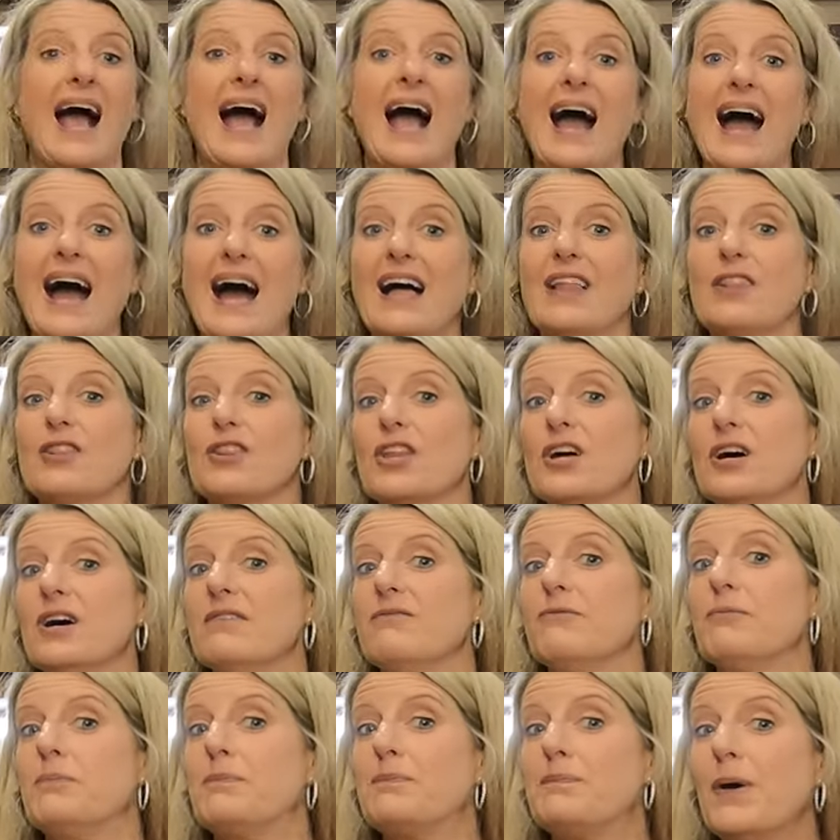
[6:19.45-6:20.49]
I
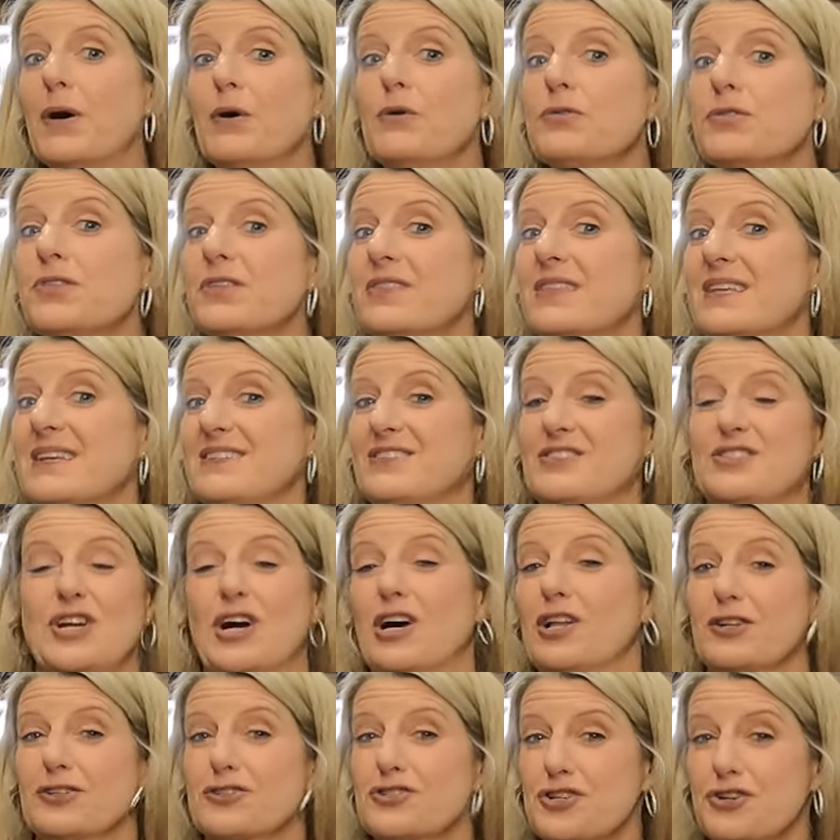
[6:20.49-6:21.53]
love both of these
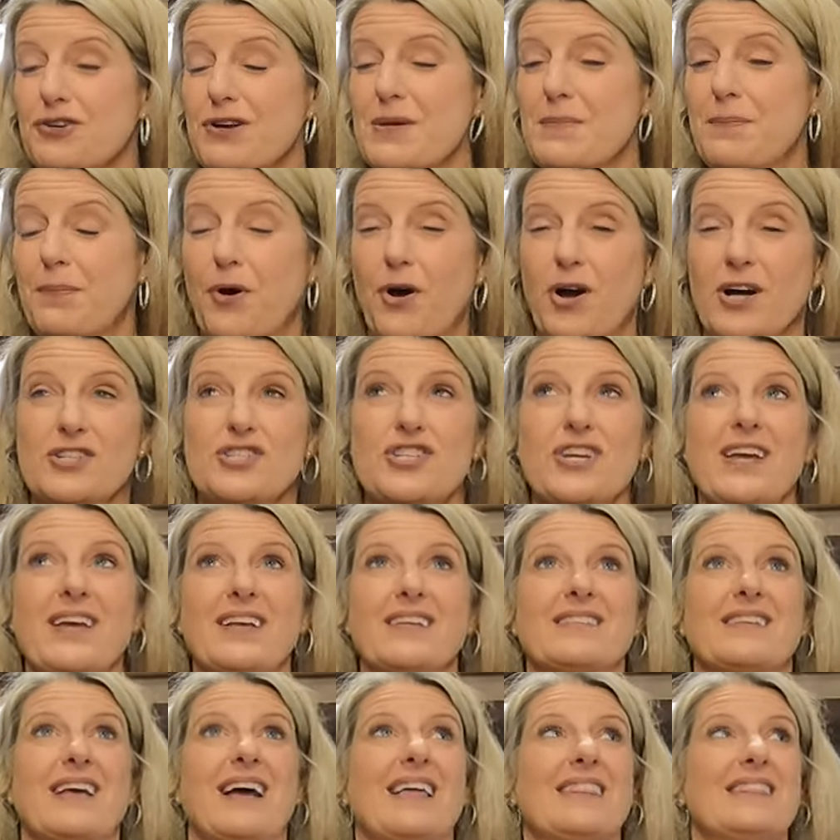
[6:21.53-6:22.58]
Dollar Tree
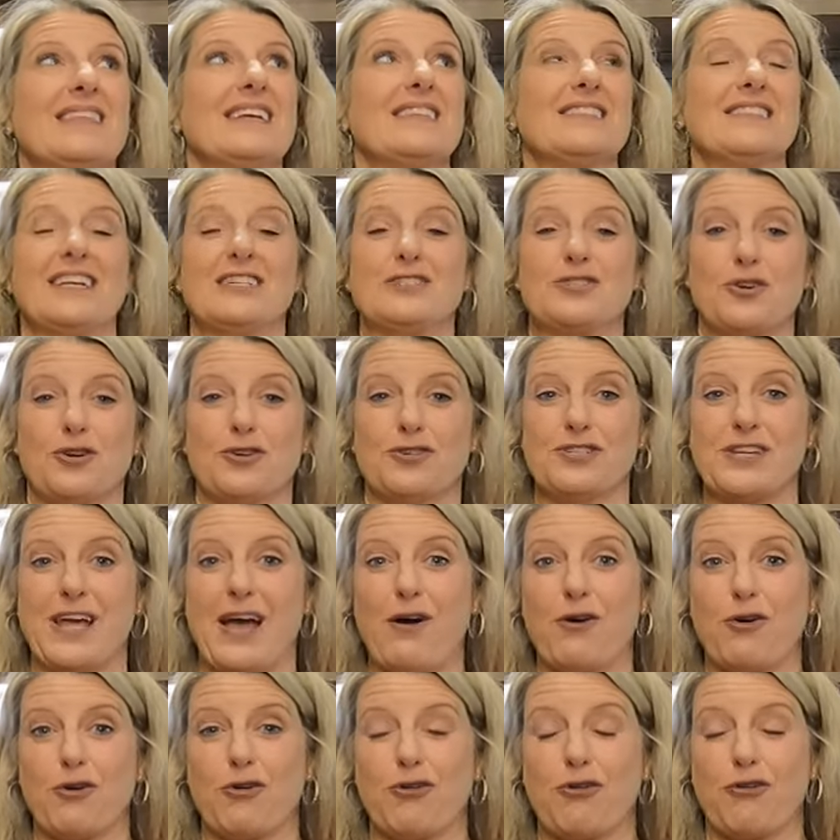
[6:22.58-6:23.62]
projects. I think they turned
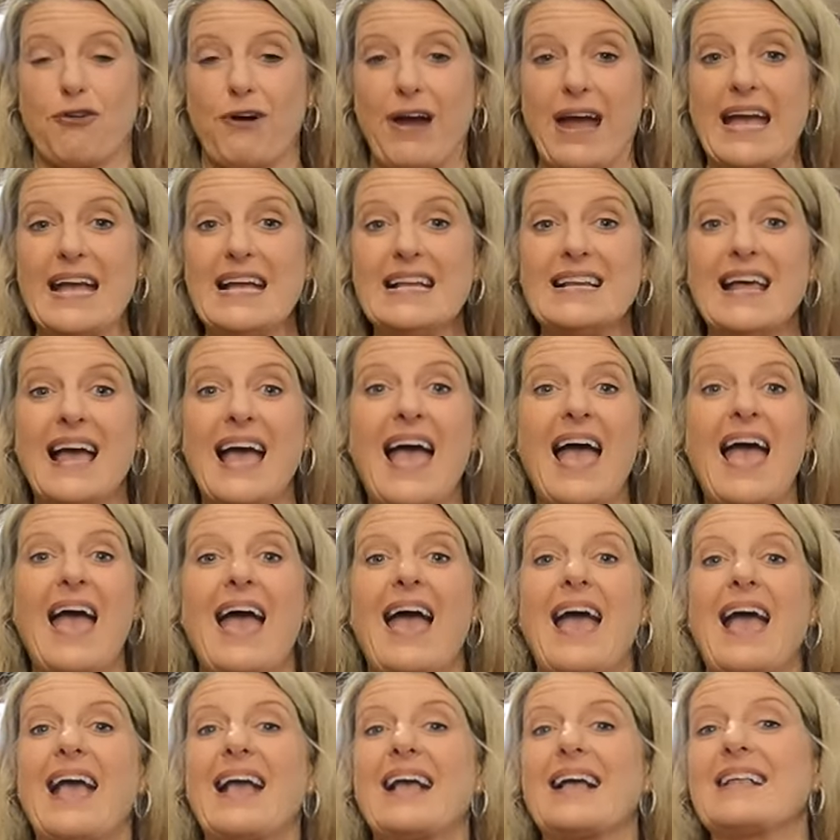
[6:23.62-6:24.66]
out great
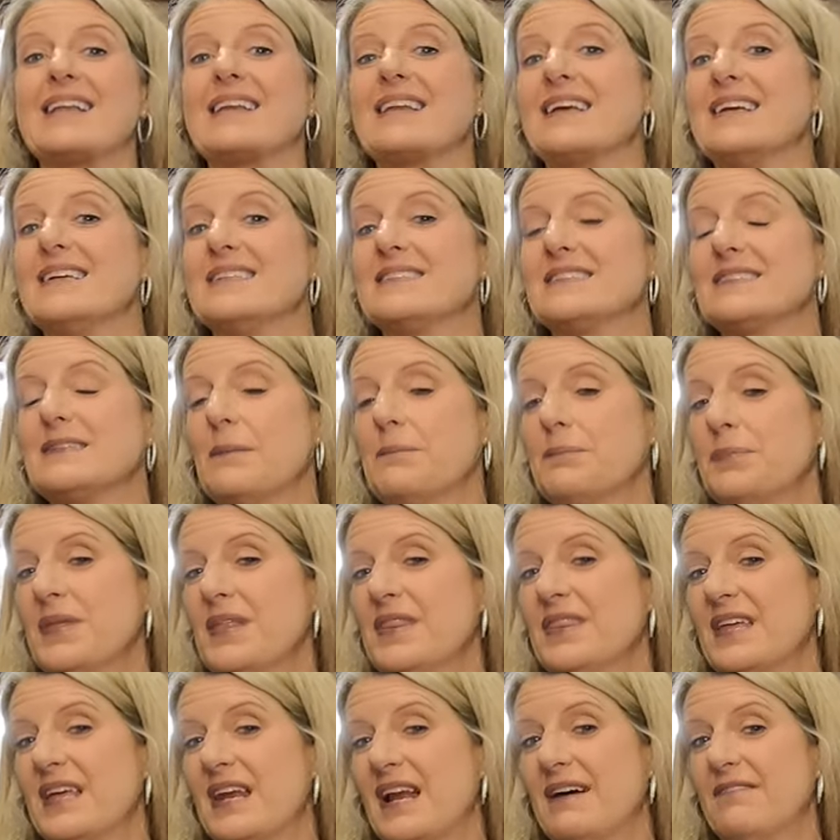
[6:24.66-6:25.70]
and it's
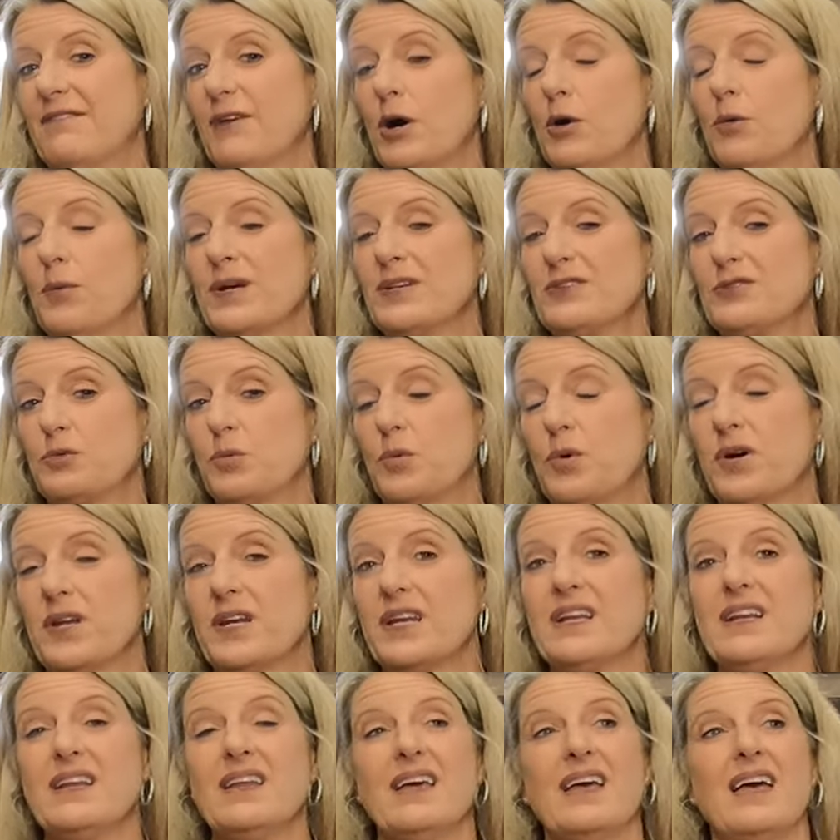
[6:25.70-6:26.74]
something that I've always
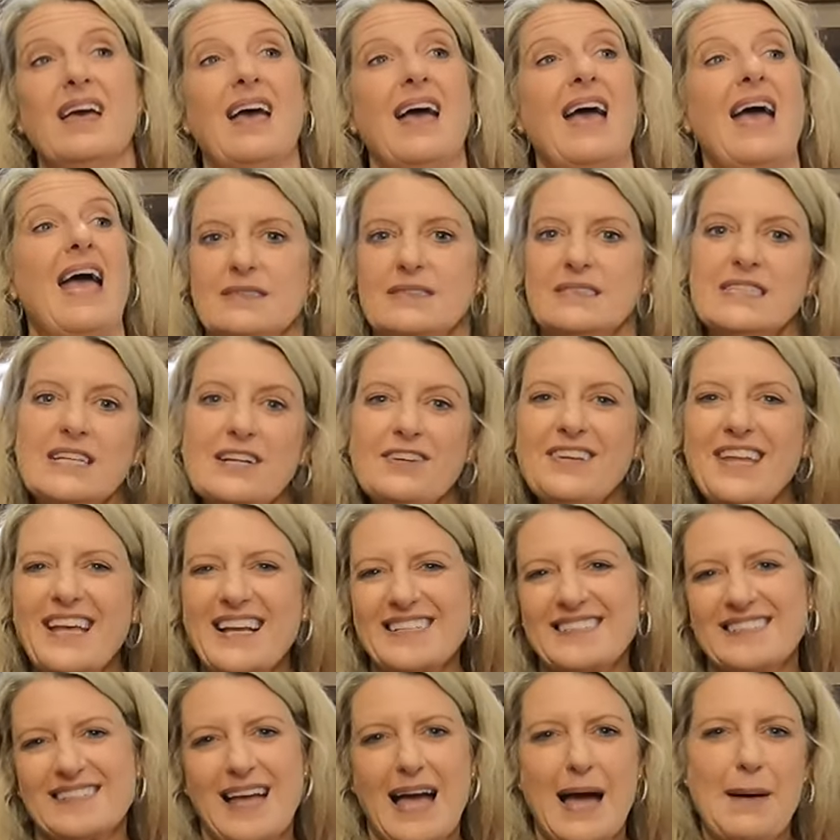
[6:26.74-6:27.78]
wanted. Till
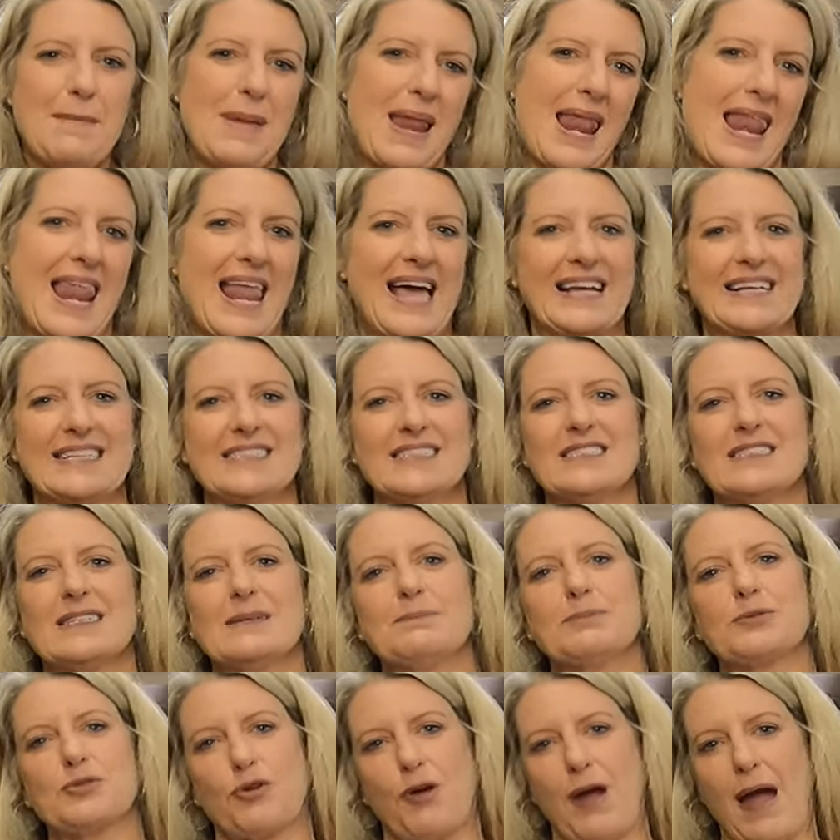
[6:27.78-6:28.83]
next time, like and
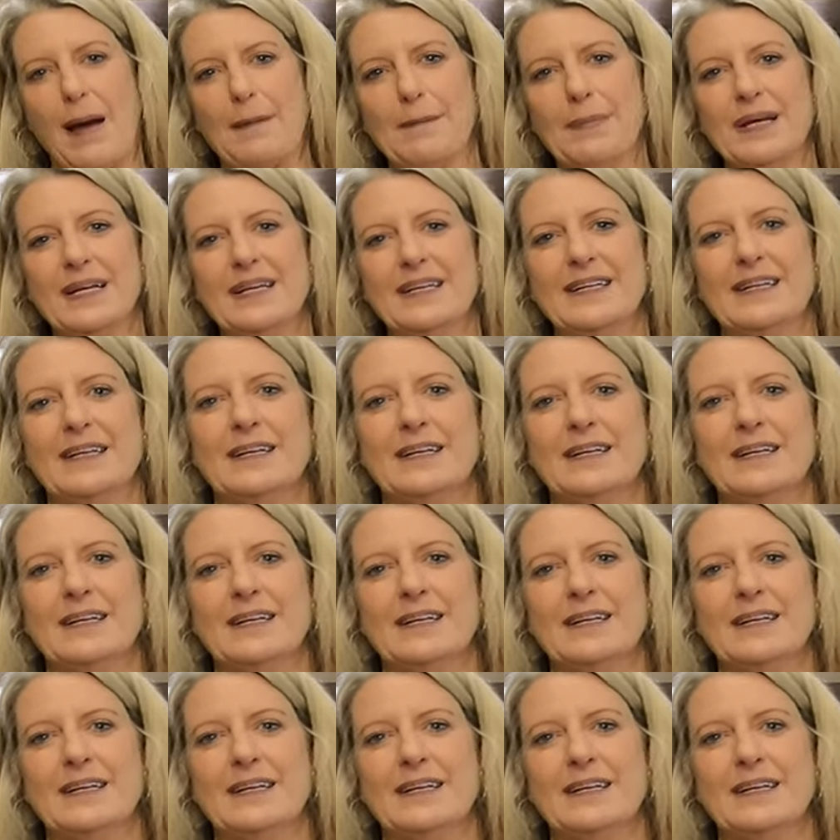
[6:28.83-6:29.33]
subscribe.